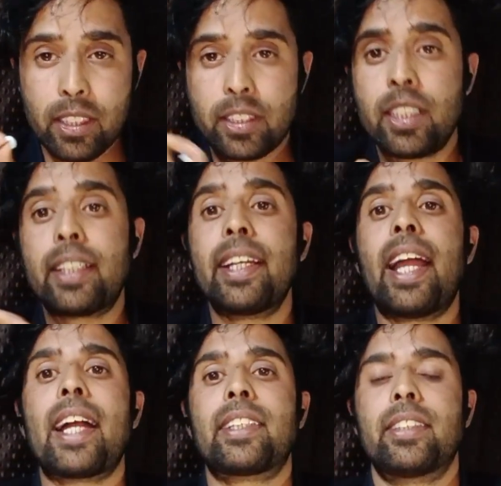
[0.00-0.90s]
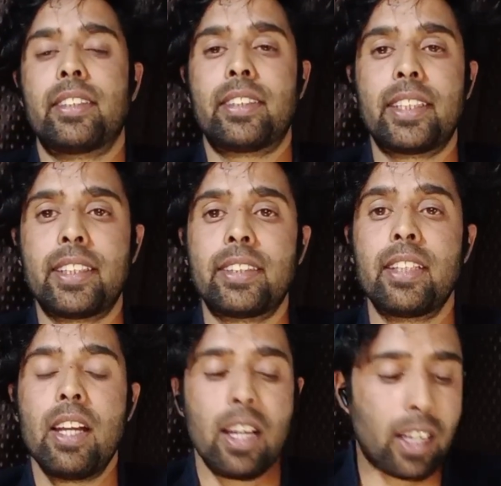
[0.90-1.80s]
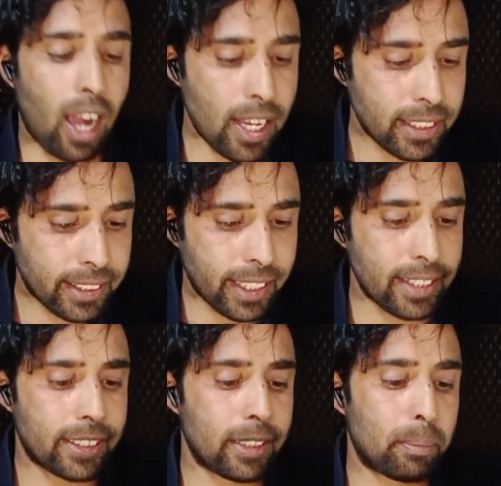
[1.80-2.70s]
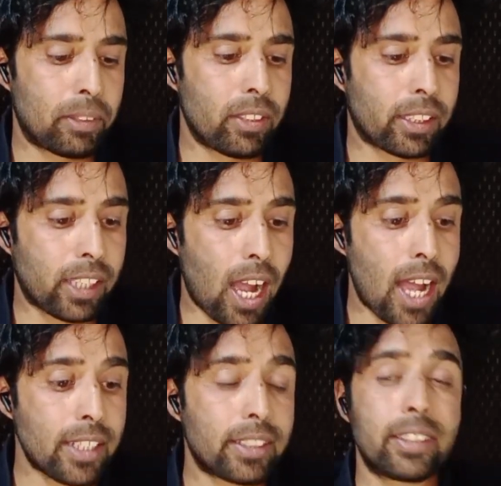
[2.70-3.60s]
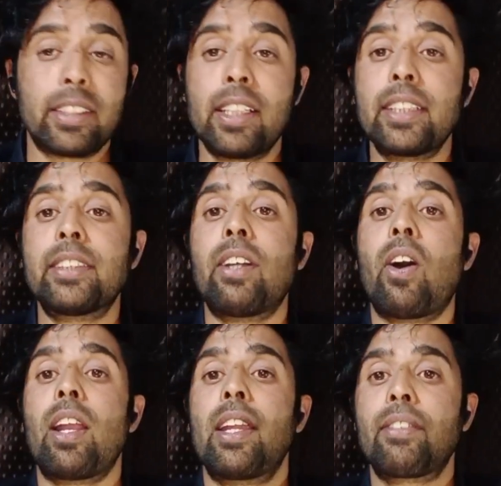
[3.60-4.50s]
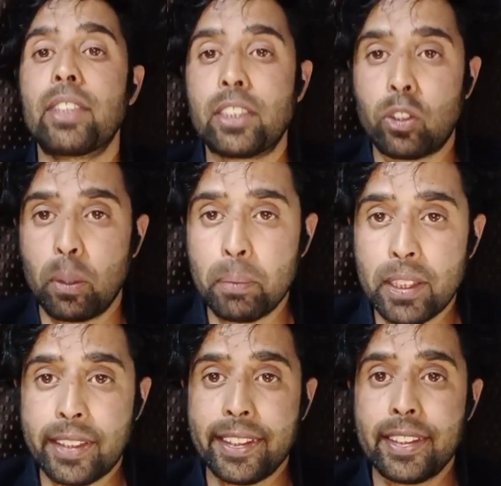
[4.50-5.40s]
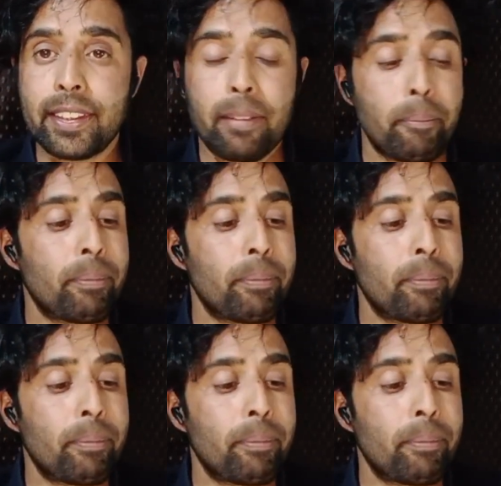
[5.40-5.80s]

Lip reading: certain actions such as causing tension between castes, religion, or linguistic communities,